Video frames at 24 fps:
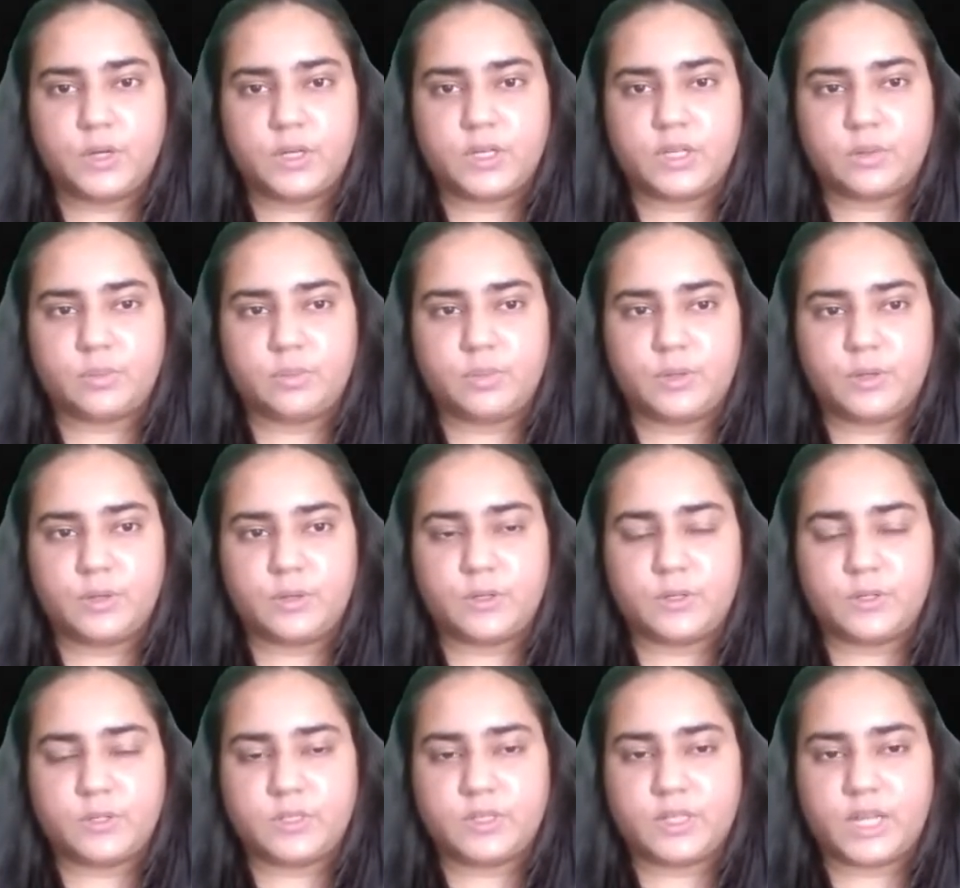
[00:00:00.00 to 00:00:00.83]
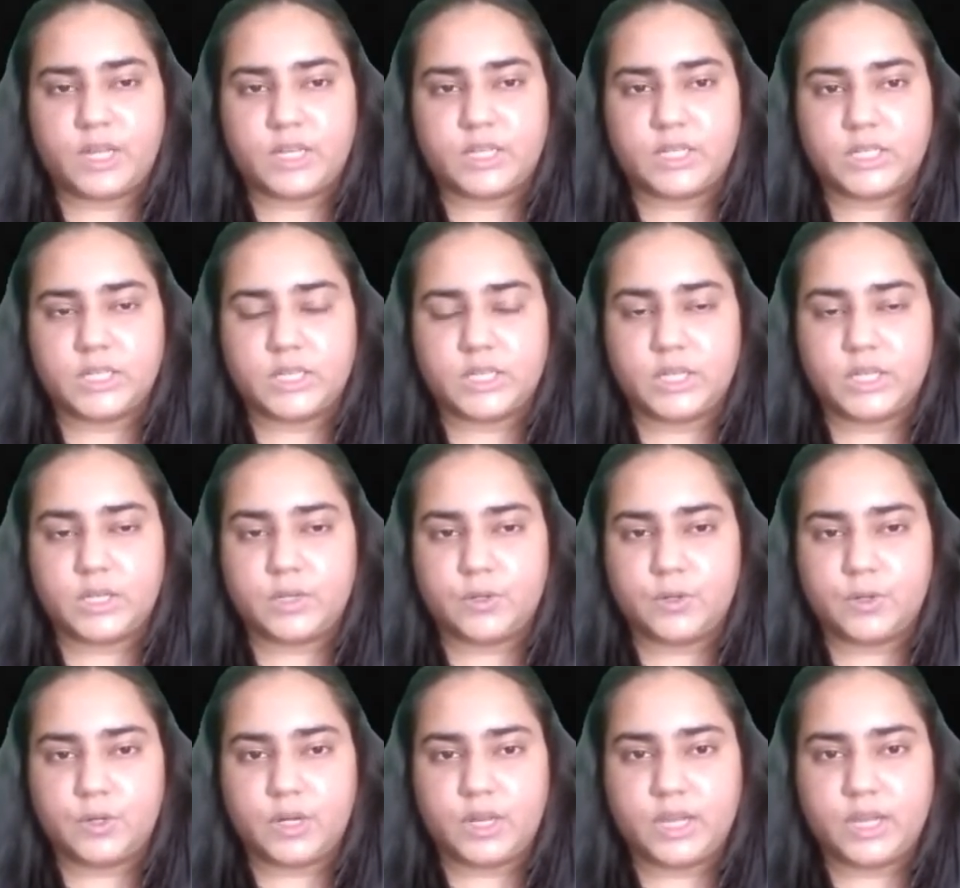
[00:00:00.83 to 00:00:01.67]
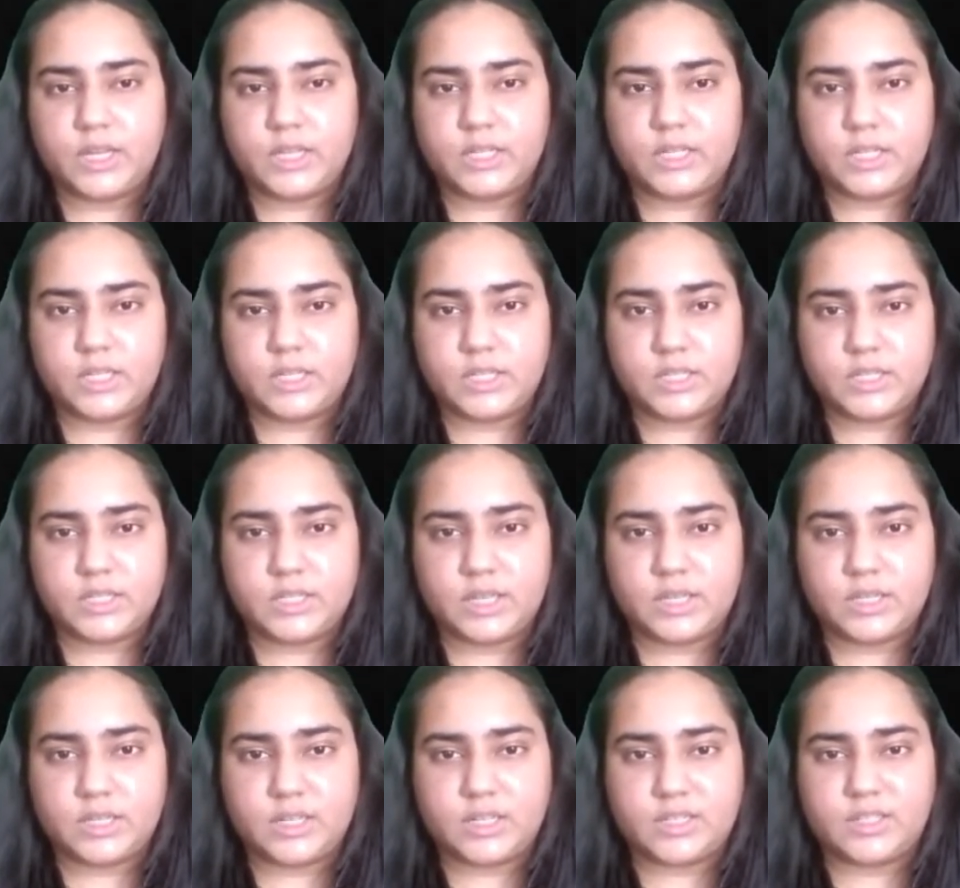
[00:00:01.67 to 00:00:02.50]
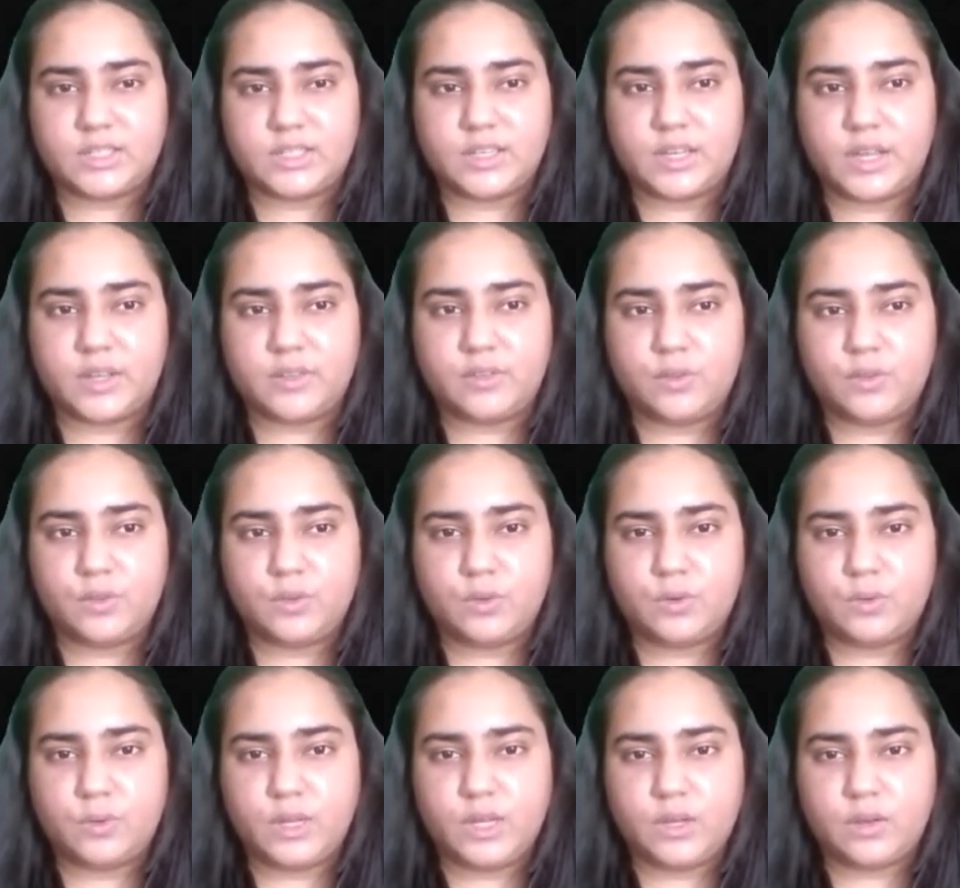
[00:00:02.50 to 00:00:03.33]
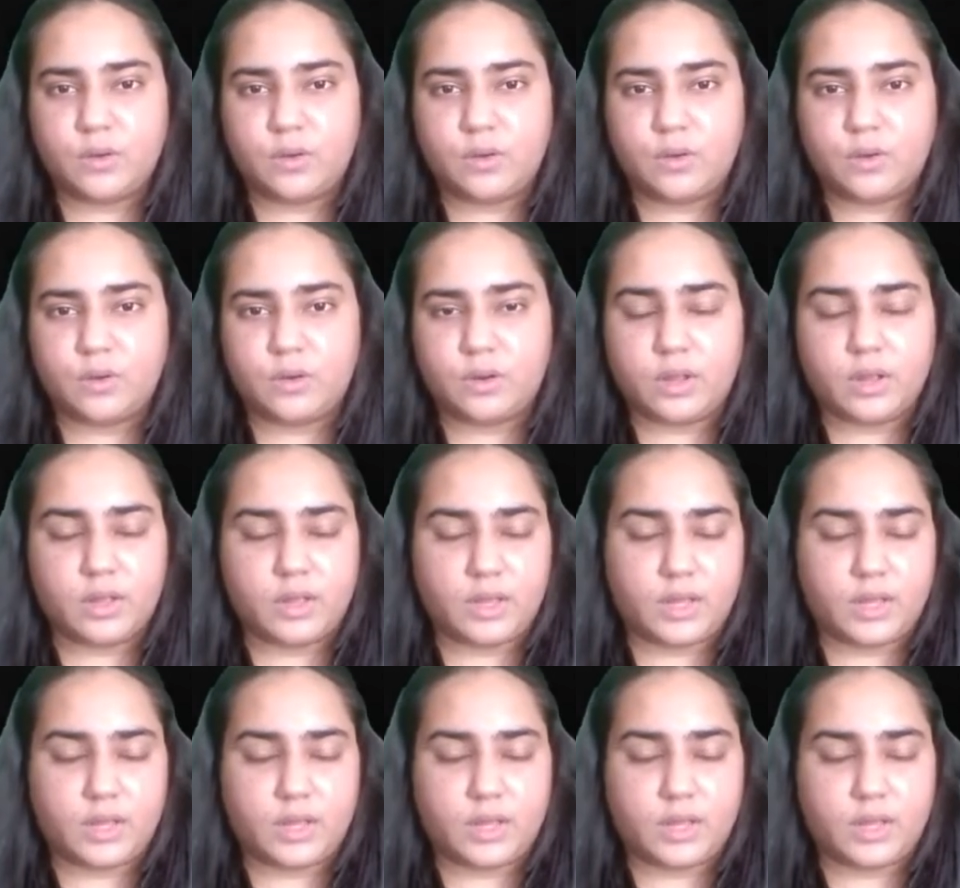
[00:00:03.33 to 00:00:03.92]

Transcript: it appears that the underlying data set has neither three or